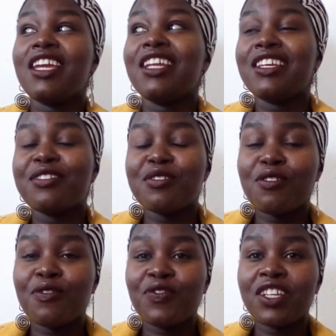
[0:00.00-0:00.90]
It is the
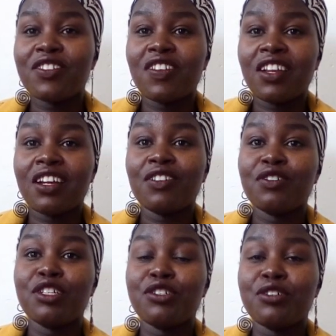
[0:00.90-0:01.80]
official
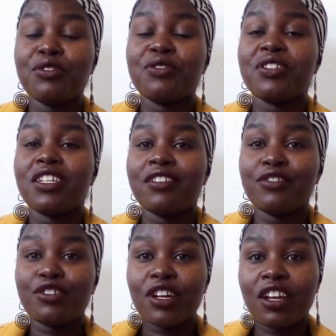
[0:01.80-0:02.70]
language used in
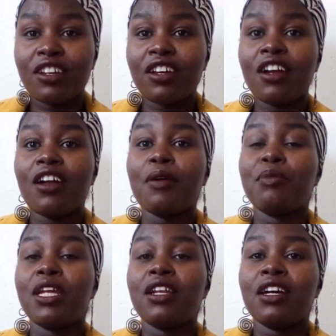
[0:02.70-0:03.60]
China,
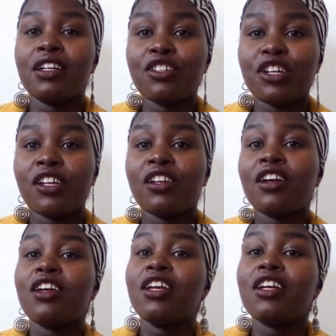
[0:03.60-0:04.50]
mainland
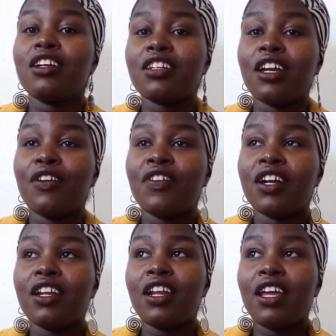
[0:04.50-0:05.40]
China,
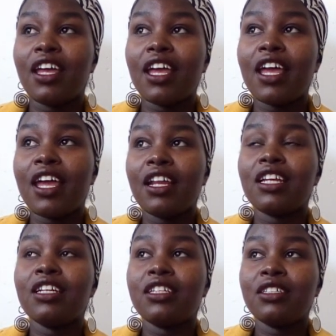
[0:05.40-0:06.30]
Taiwan,
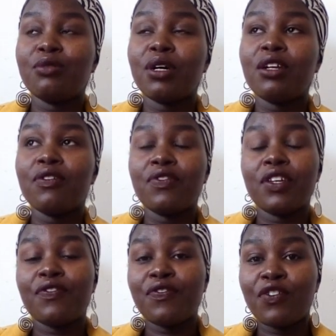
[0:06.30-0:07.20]
and it is one of
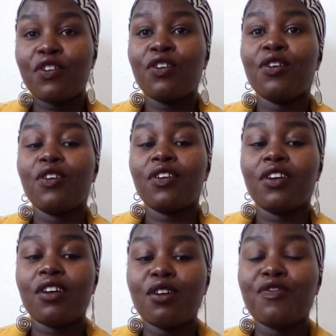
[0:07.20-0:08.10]
the 4
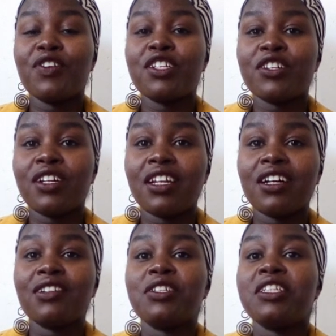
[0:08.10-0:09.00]
official
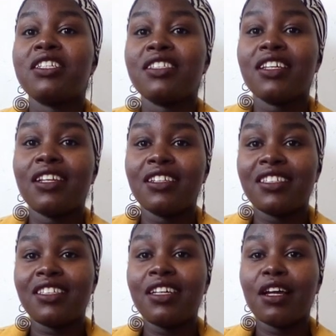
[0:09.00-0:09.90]
languages in
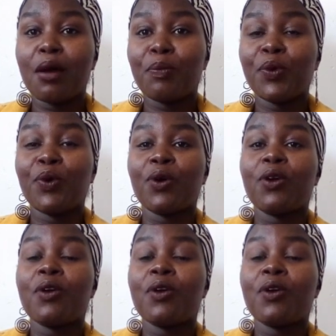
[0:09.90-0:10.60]
Singapore.